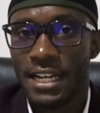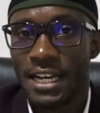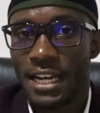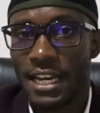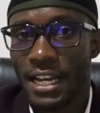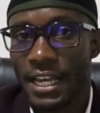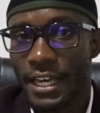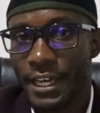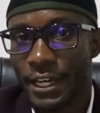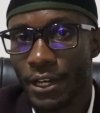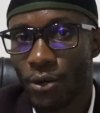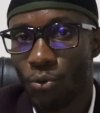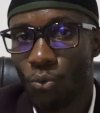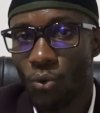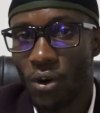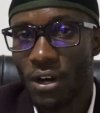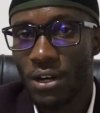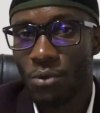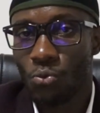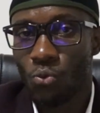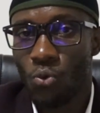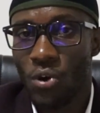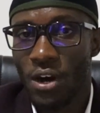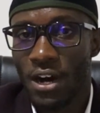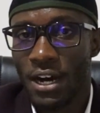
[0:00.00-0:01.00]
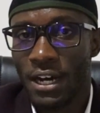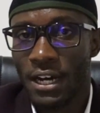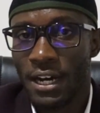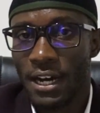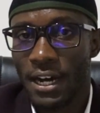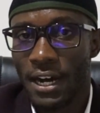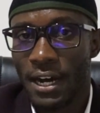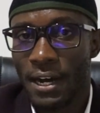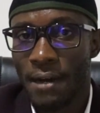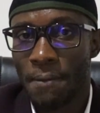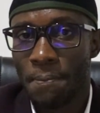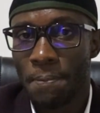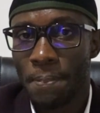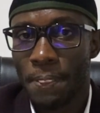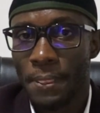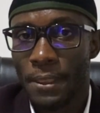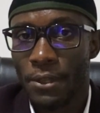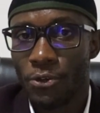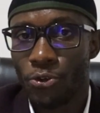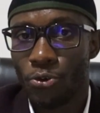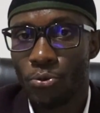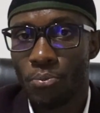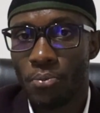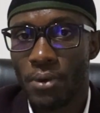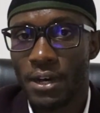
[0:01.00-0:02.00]
like one worker,
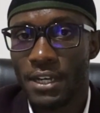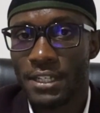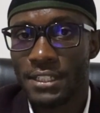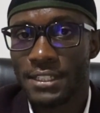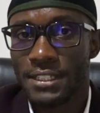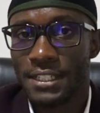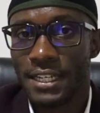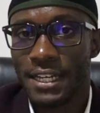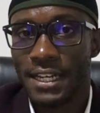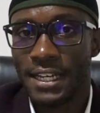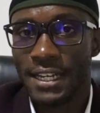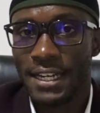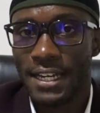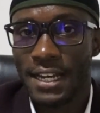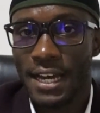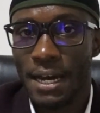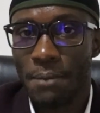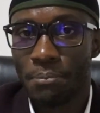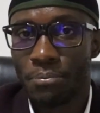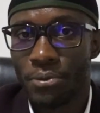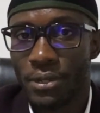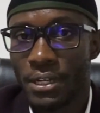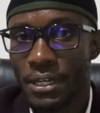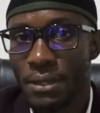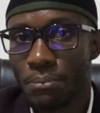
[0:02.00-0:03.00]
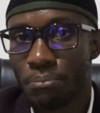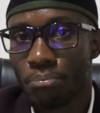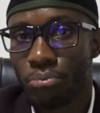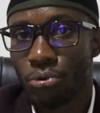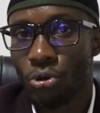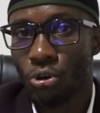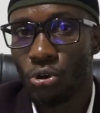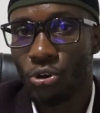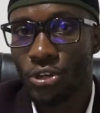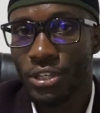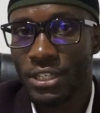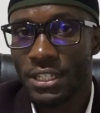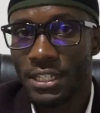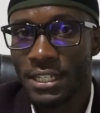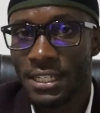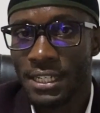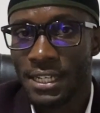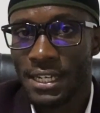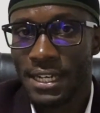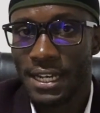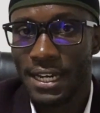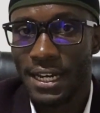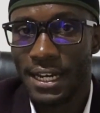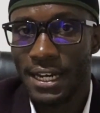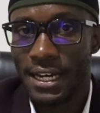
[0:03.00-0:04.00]
you might end up employing
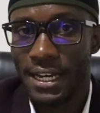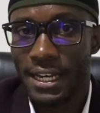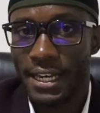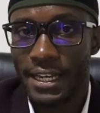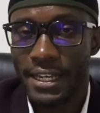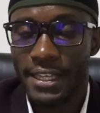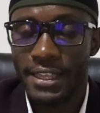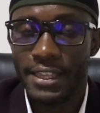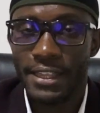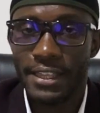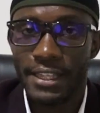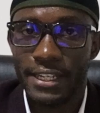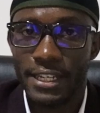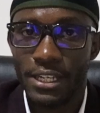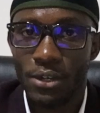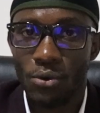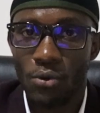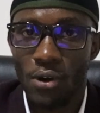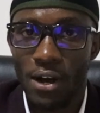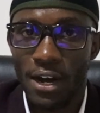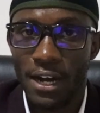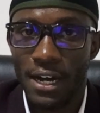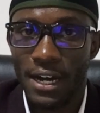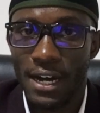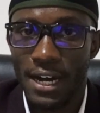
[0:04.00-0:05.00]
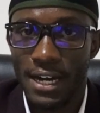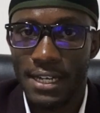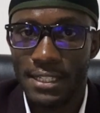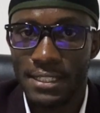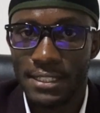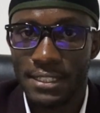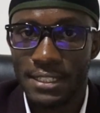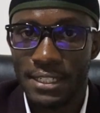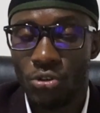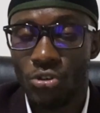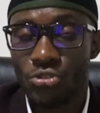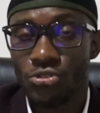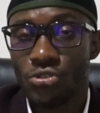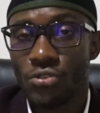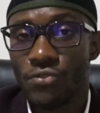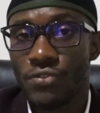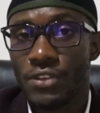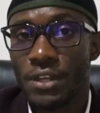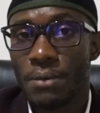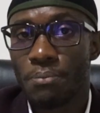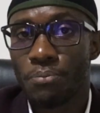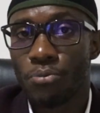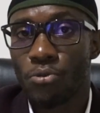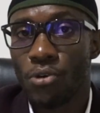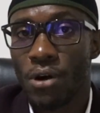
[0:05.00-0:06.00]
like 3 workers because of
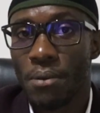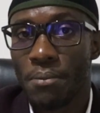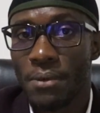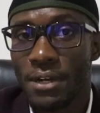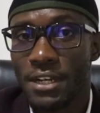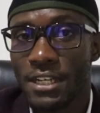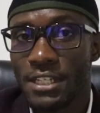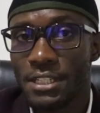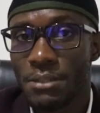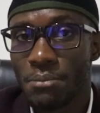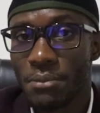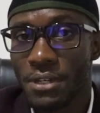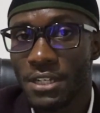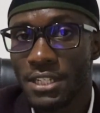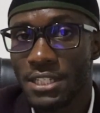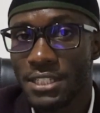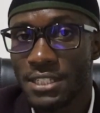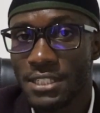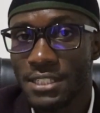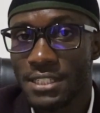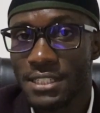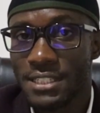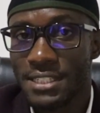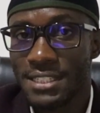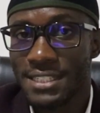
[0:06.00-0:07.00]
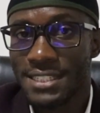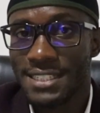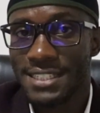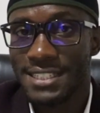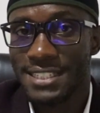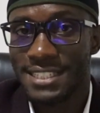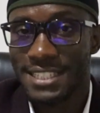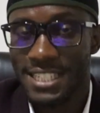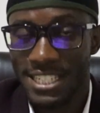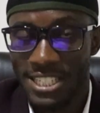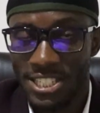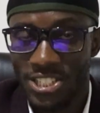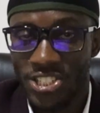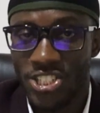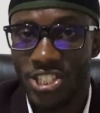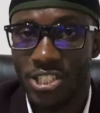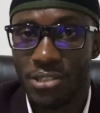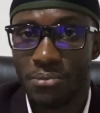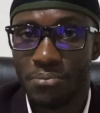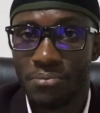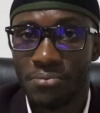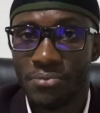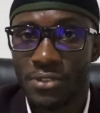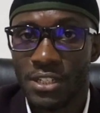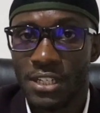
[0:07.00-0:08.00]
the poor management
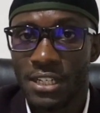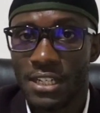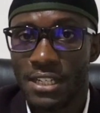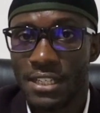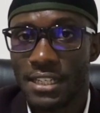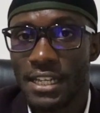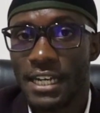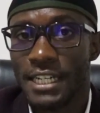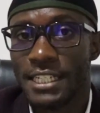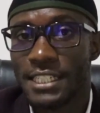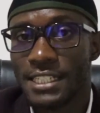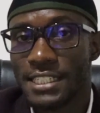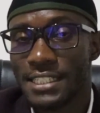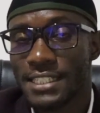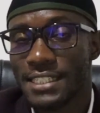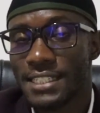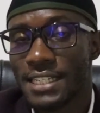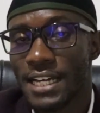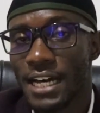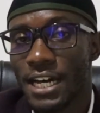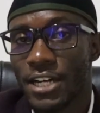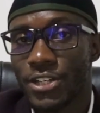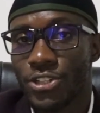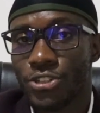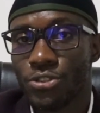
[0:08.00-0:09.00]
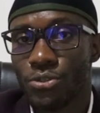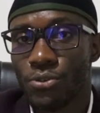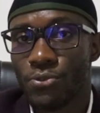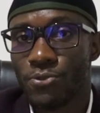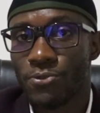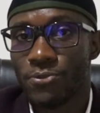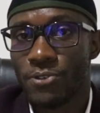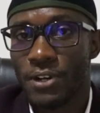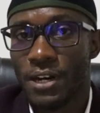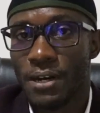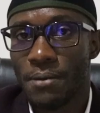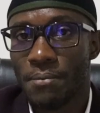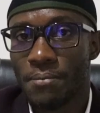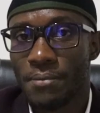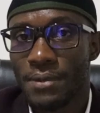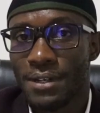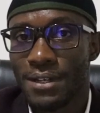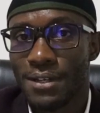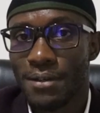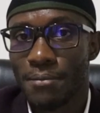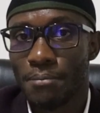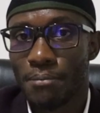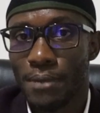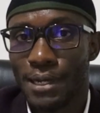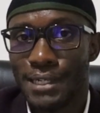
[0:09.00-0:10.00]
system that is at your farm.
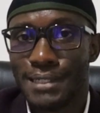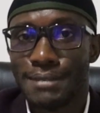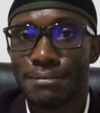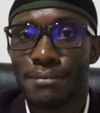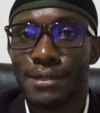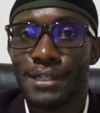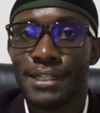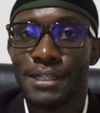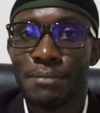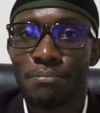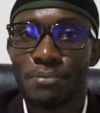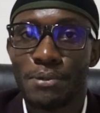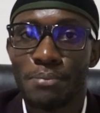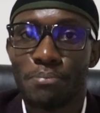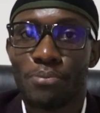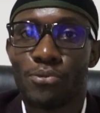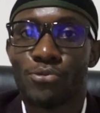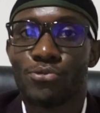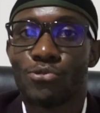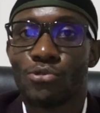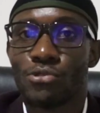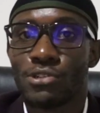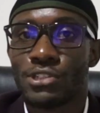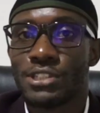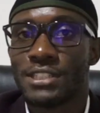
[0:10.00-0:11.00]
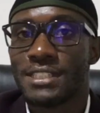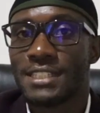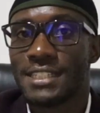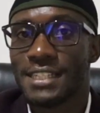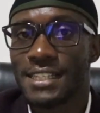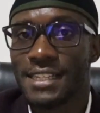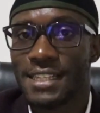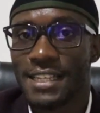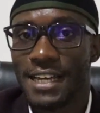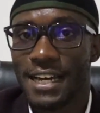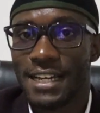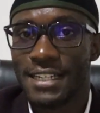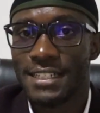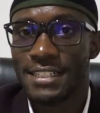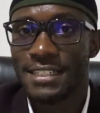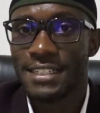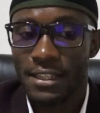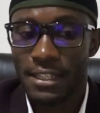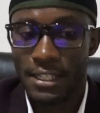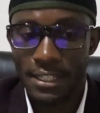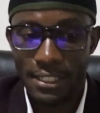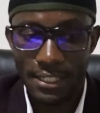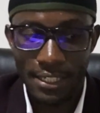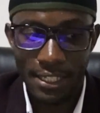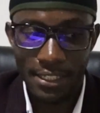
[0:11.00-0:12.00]
But many people don't see that.
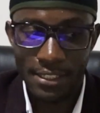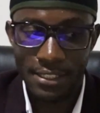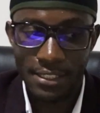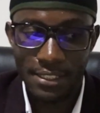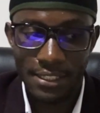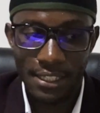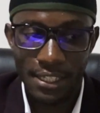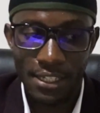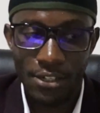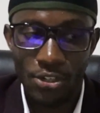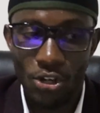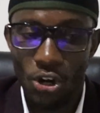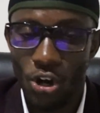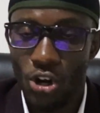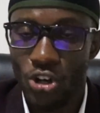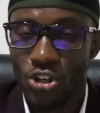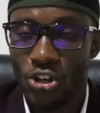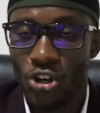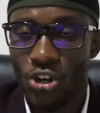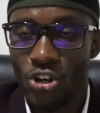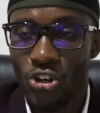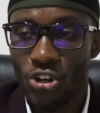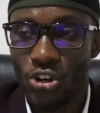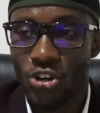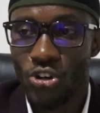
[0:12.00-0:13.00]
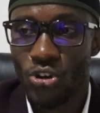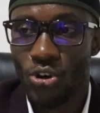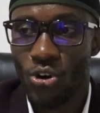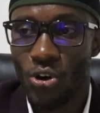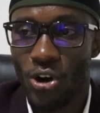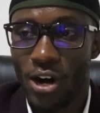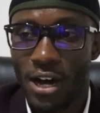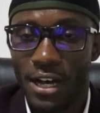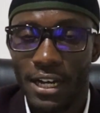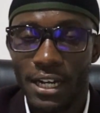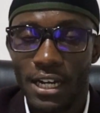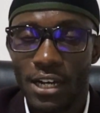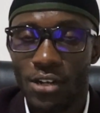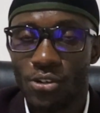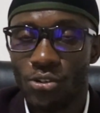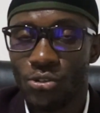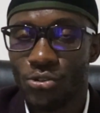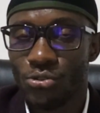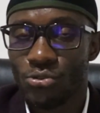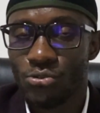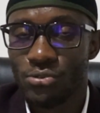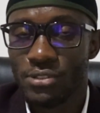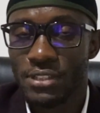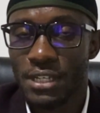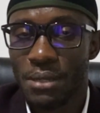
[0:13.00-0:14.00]
They just say, no, I
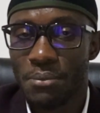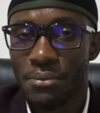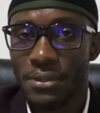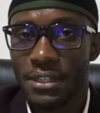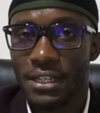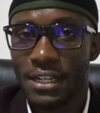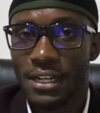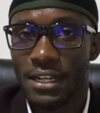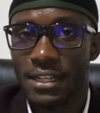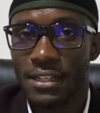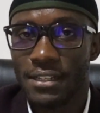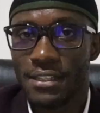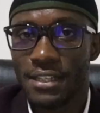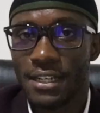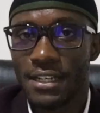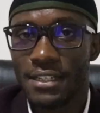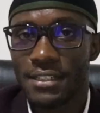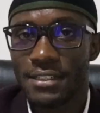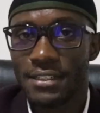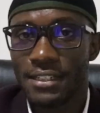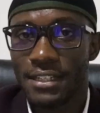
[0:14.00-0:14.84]
cannot do something like that.